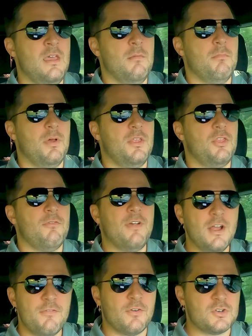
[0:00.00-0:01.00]
But the
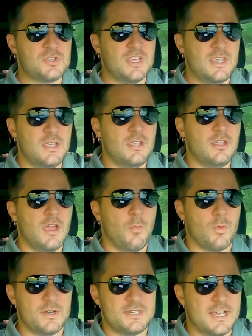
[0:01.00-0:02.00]
very first thing I
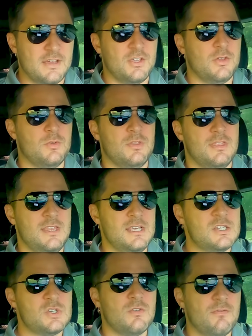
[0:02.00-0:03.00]
want to tell you,
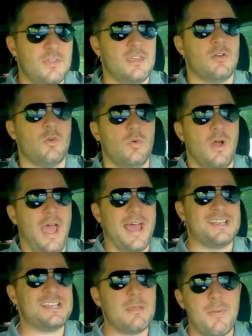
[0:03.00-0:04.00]
this vehicle
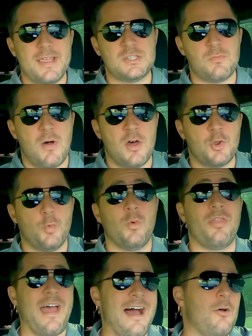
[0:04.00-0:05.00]
as a base model
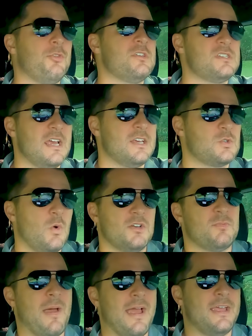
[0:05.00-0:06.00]
without the
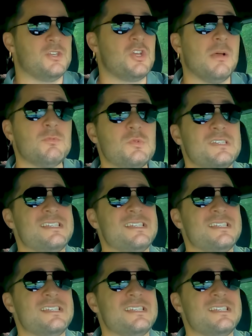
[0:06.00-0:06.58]
Sasquatch package comes with